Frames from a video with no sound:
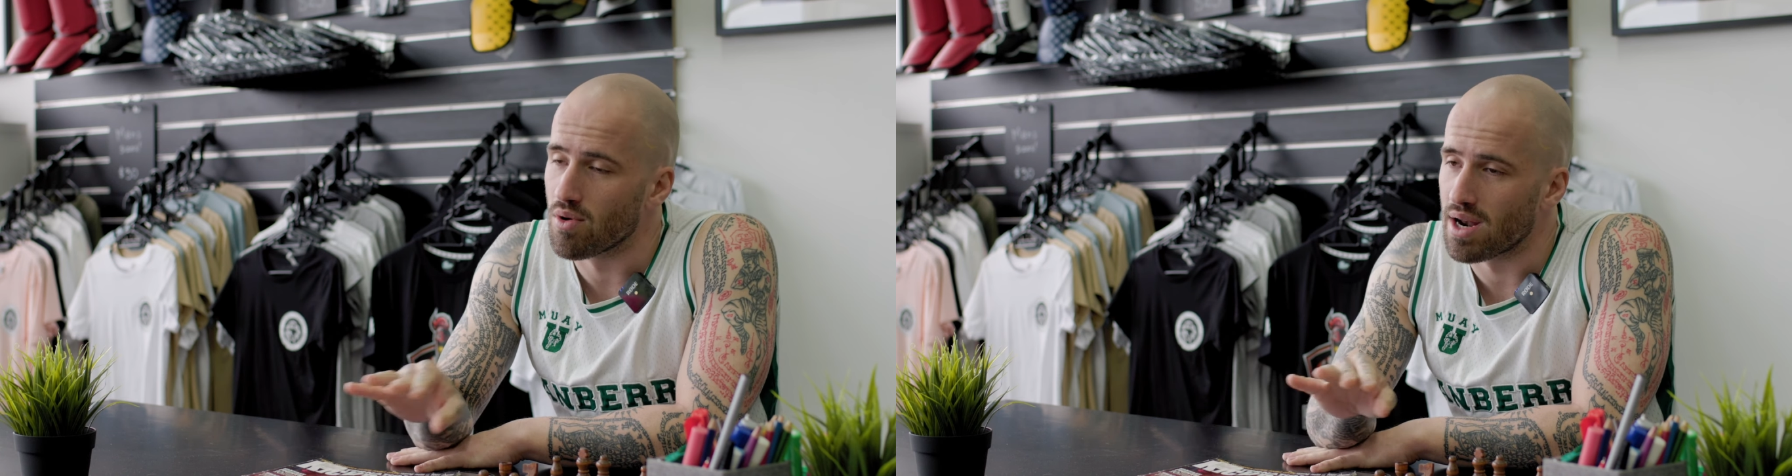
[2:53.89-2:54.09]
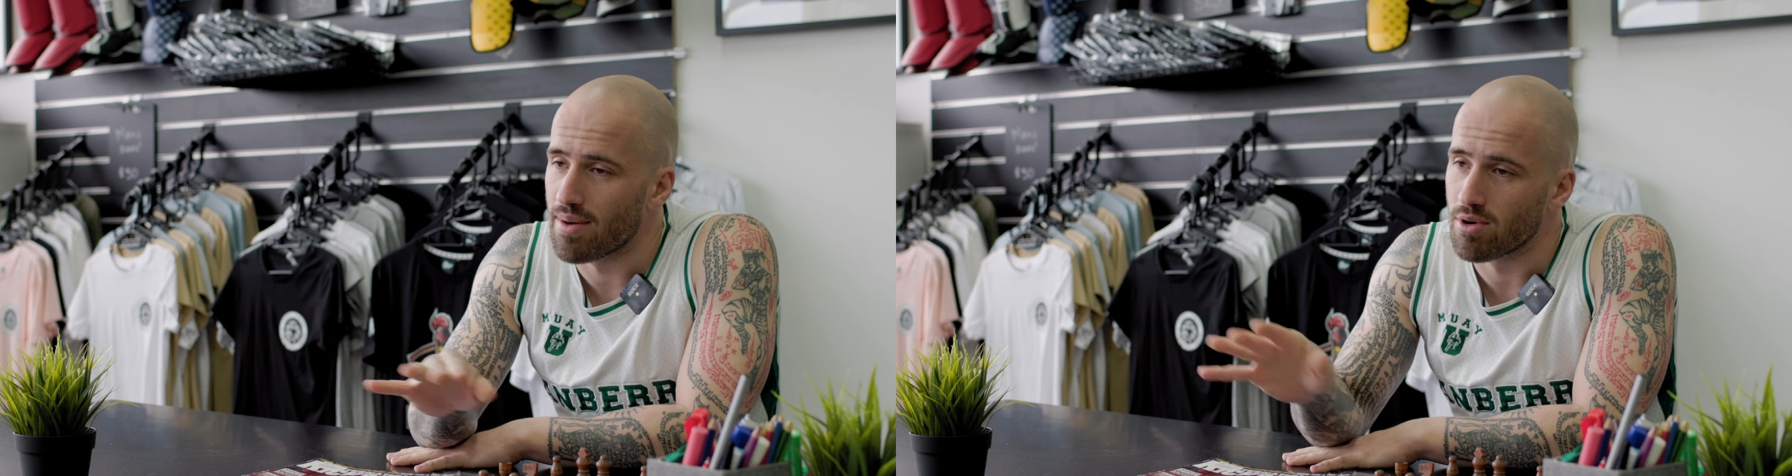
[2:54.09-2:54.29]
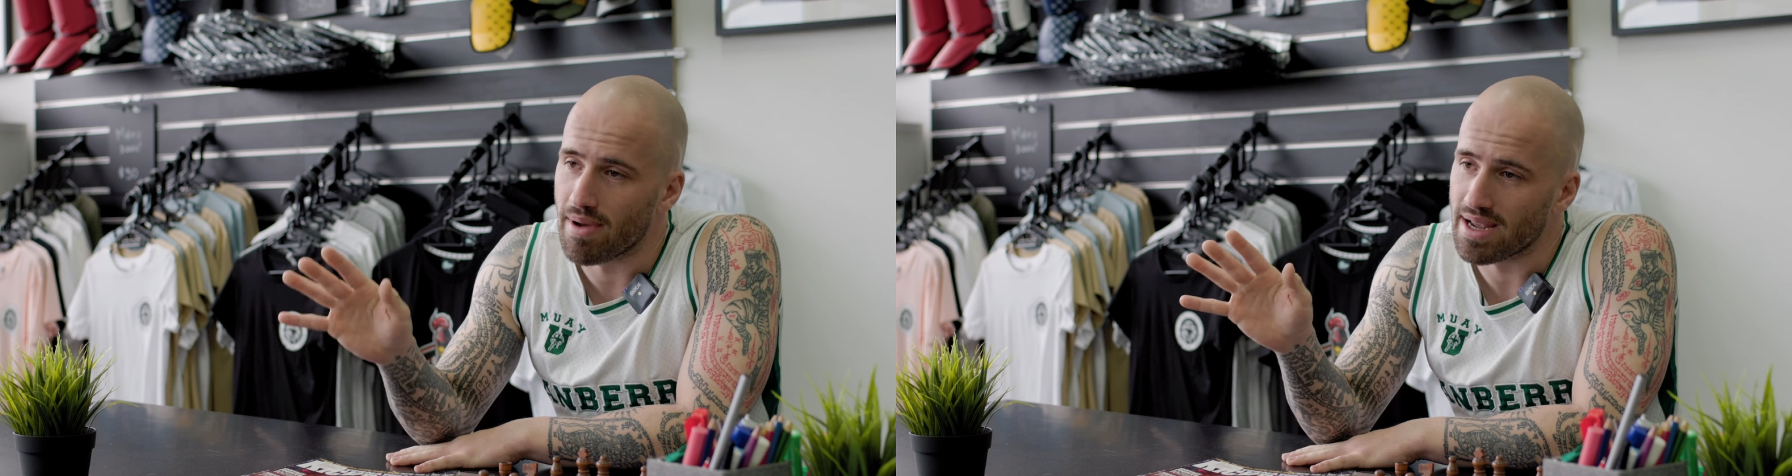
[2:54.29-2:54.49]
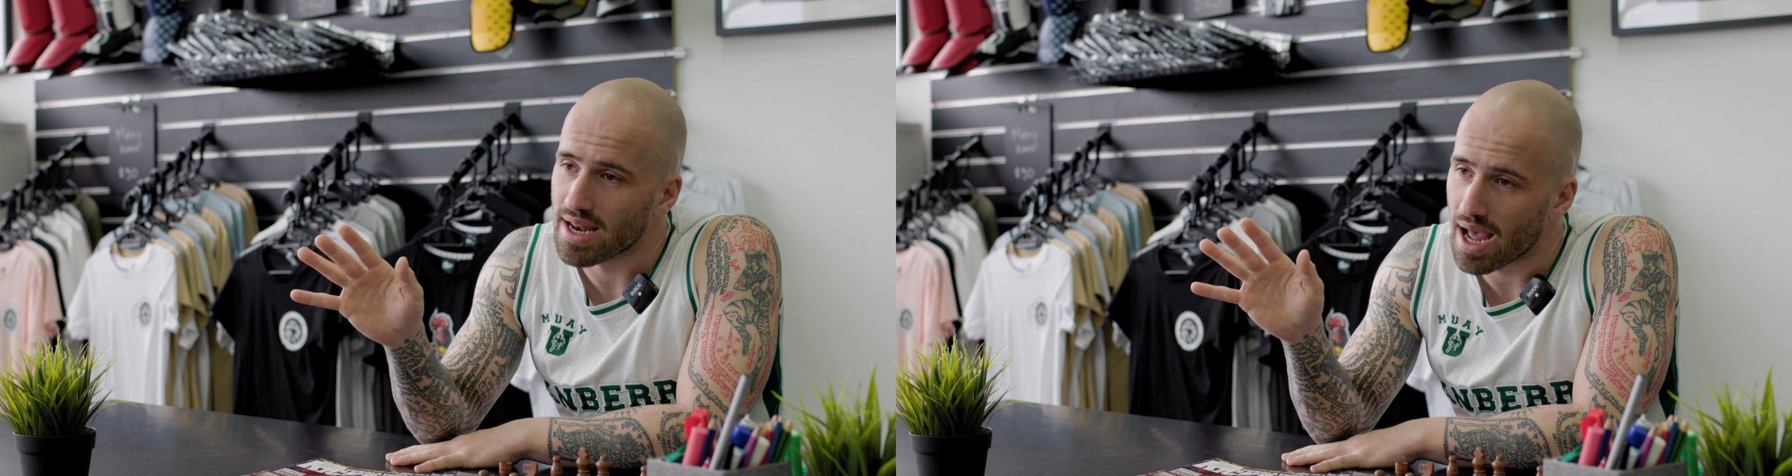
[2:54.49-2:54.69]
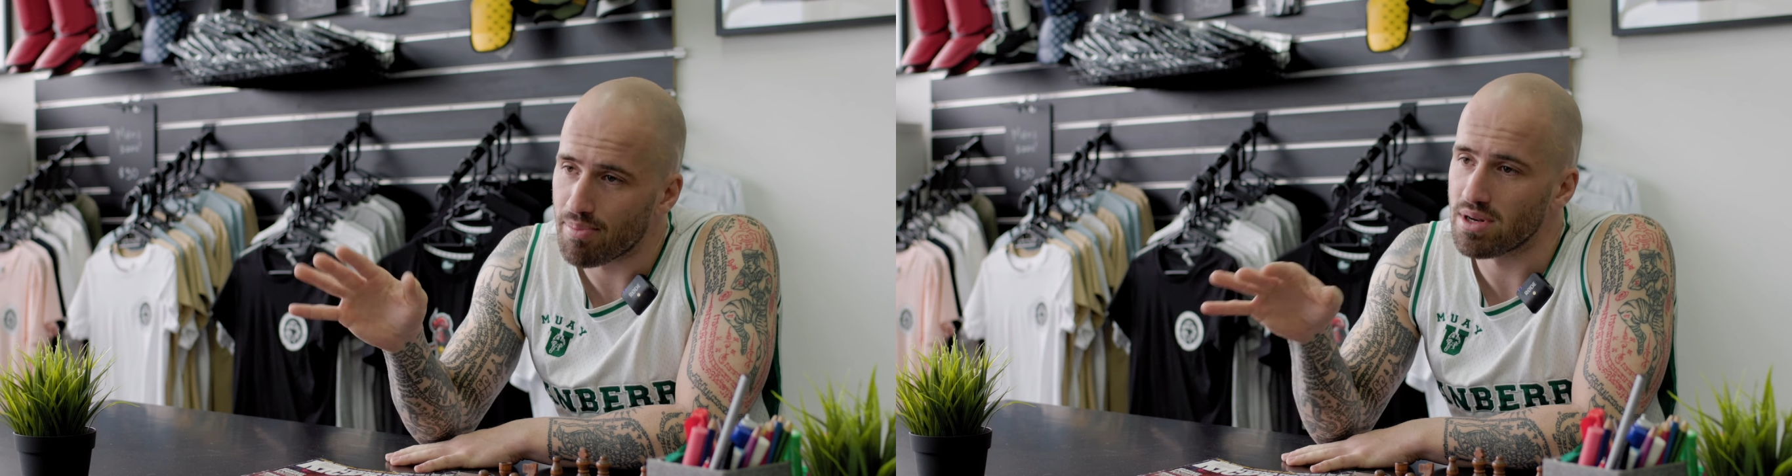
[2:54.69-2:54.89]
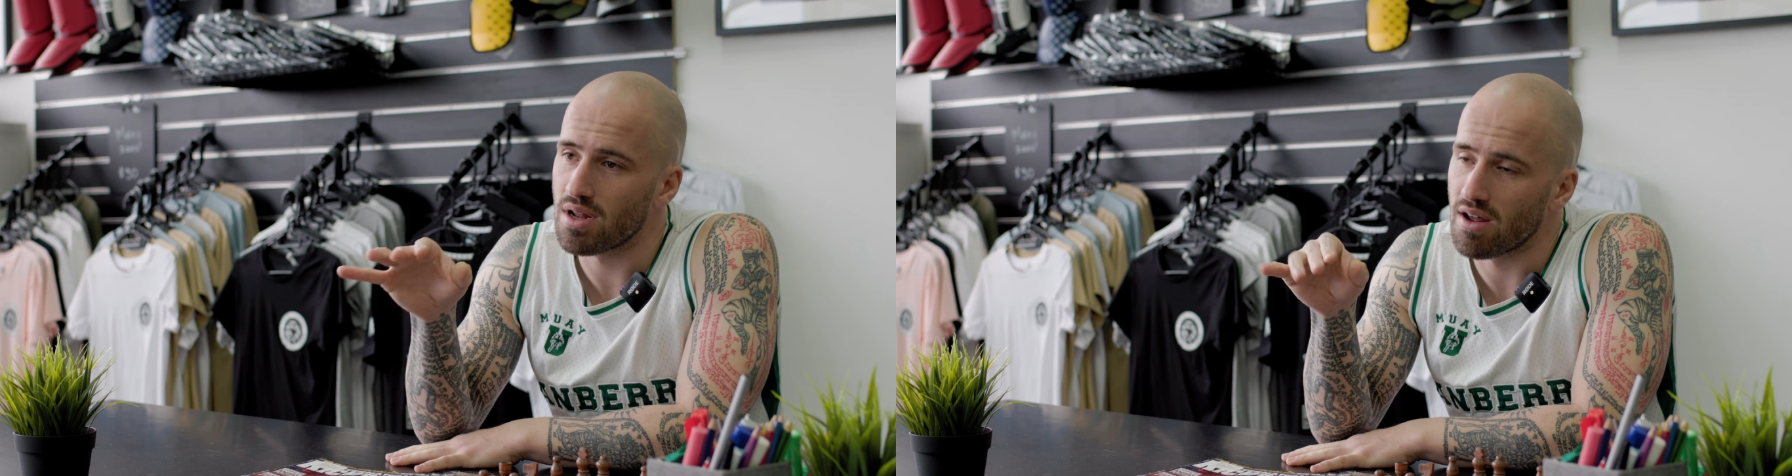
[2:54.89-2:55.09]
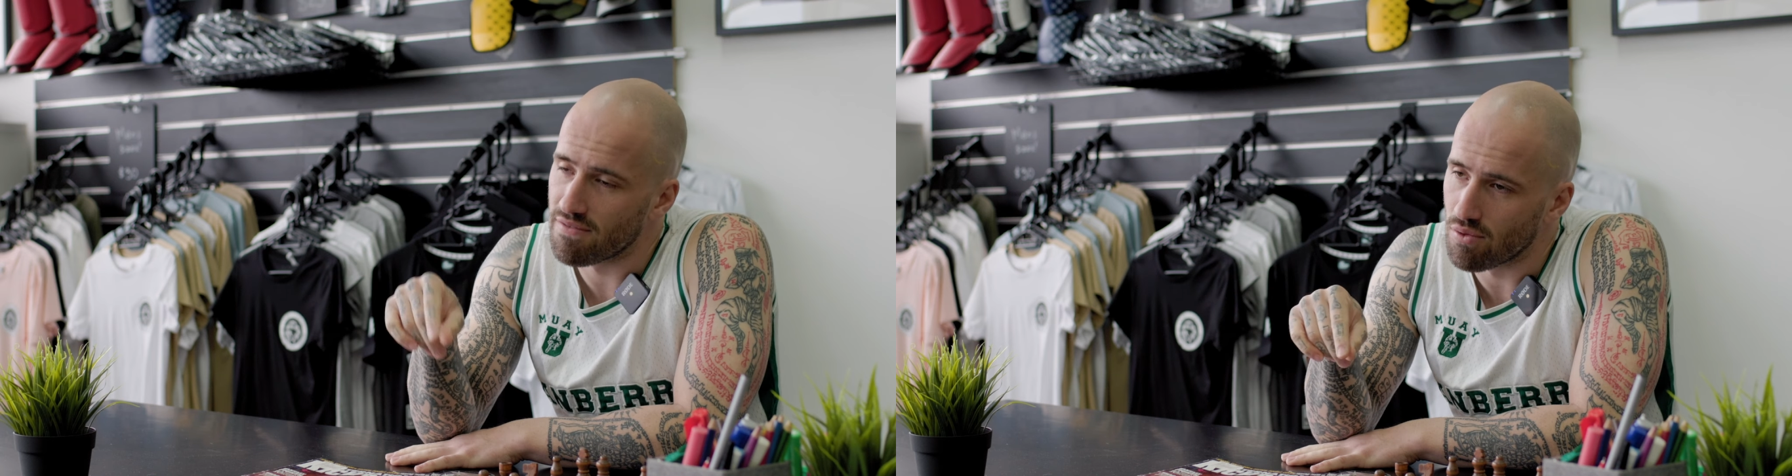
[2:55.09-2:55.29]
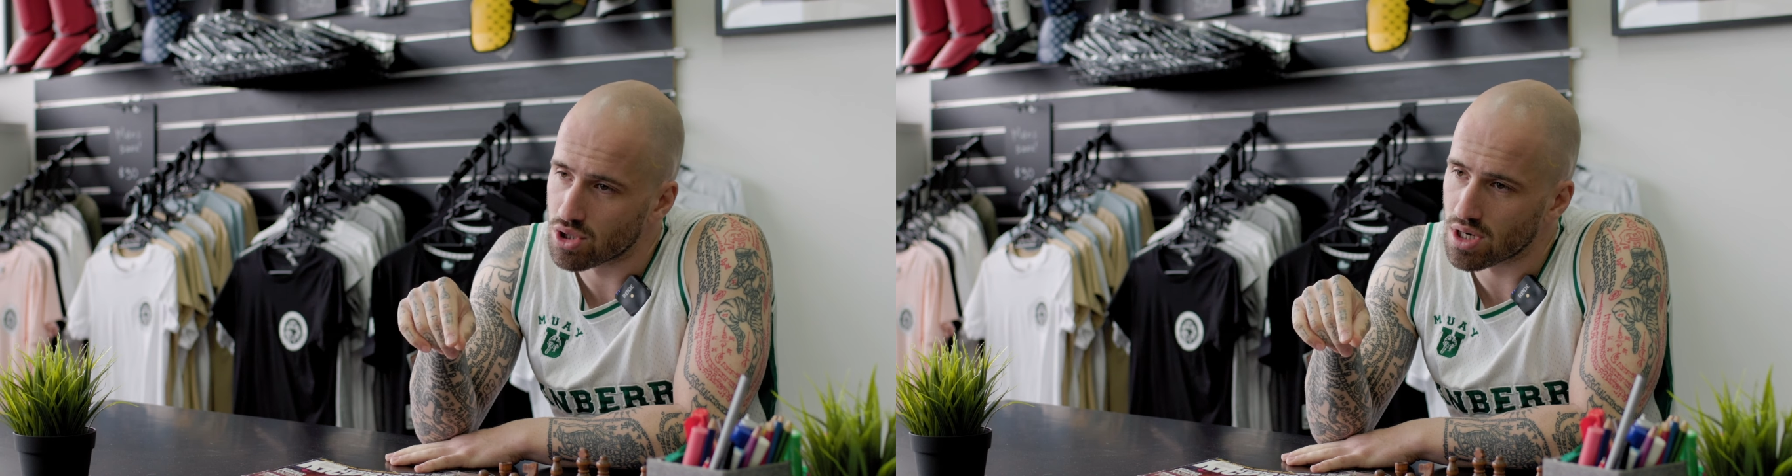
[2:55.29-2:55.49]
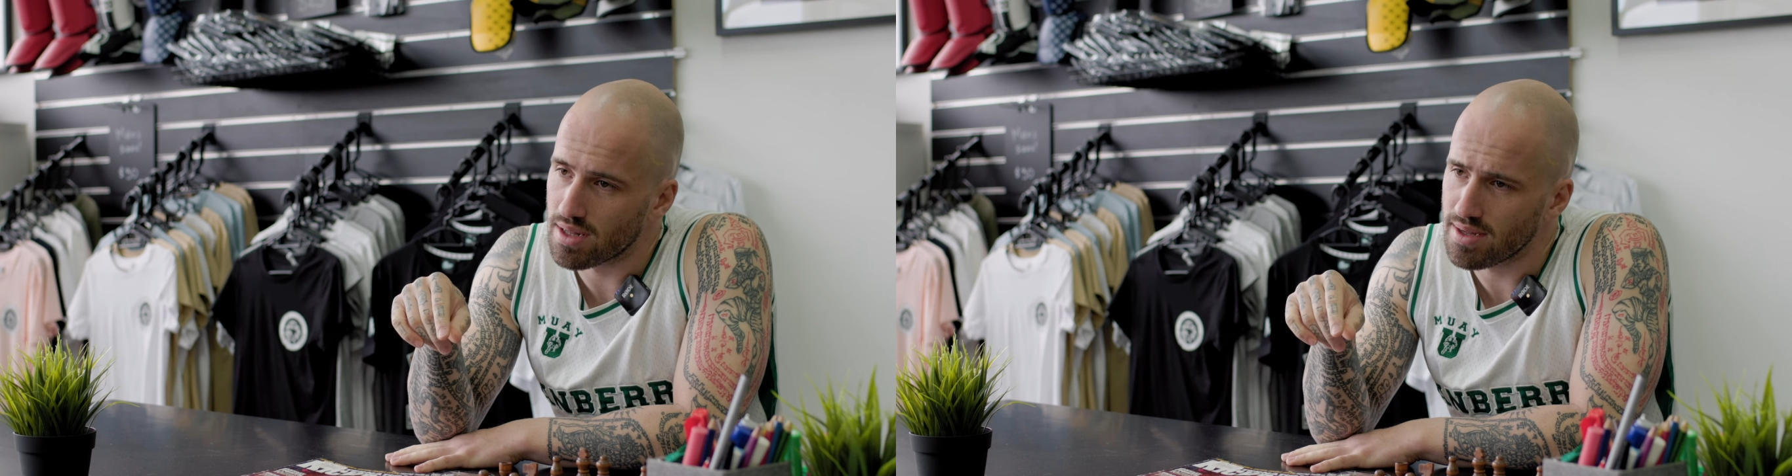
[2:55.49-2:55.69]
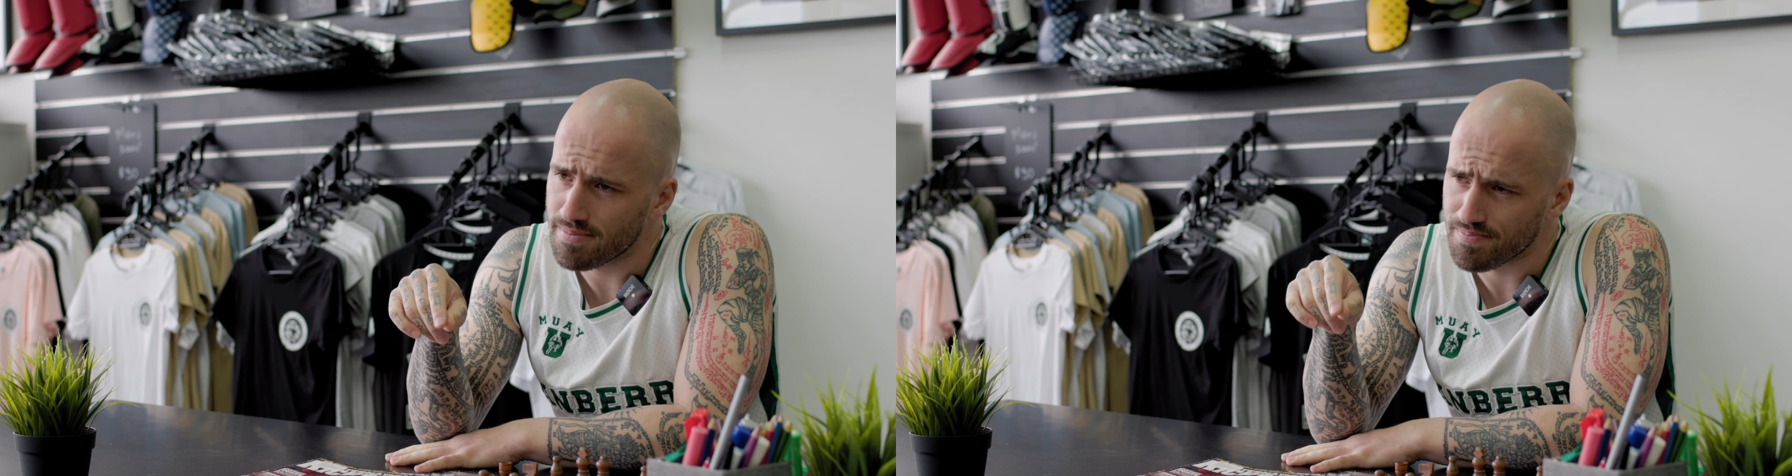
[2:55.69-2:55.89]
were unable to make it happen,
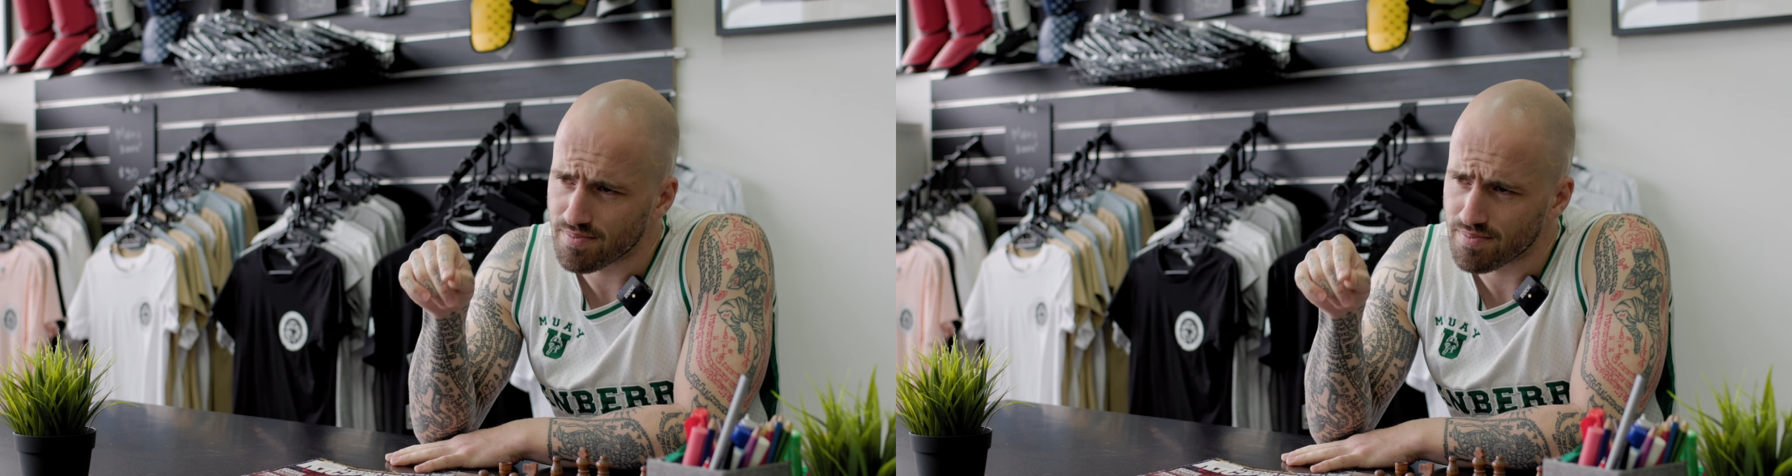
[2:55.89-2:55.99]
unfortunately.